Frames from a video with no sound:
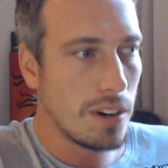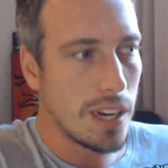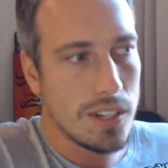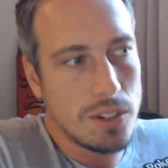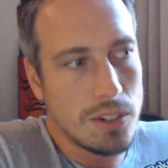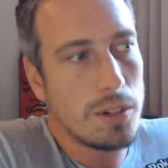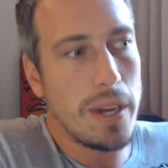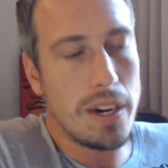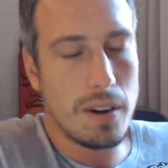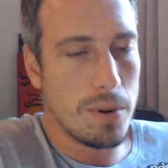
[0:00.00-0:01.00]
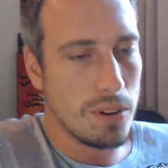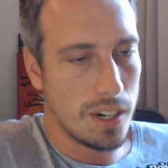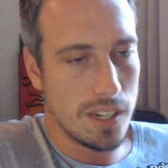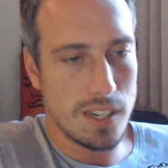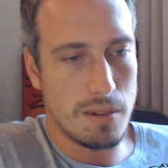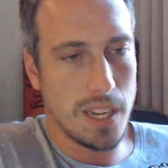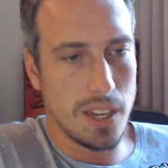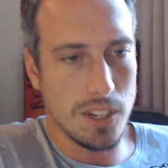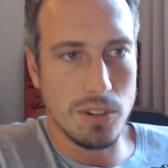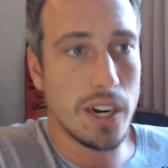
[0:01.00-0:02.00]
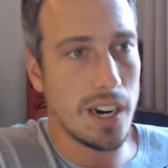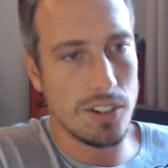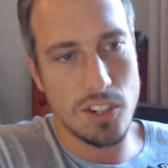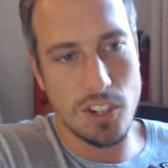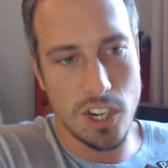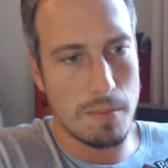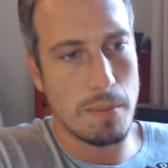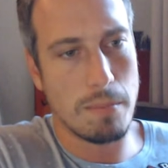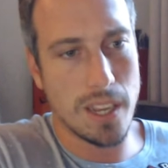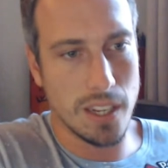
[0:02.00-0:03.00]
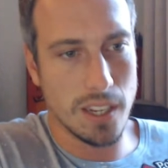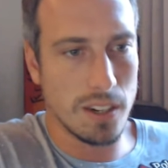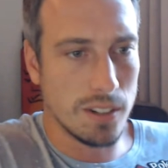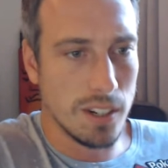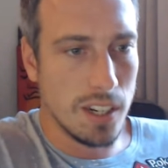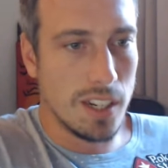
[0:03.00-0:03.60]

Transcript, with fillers: Okay, so you're better at poker than somebody else. Who cares? Just shut up and play, you know?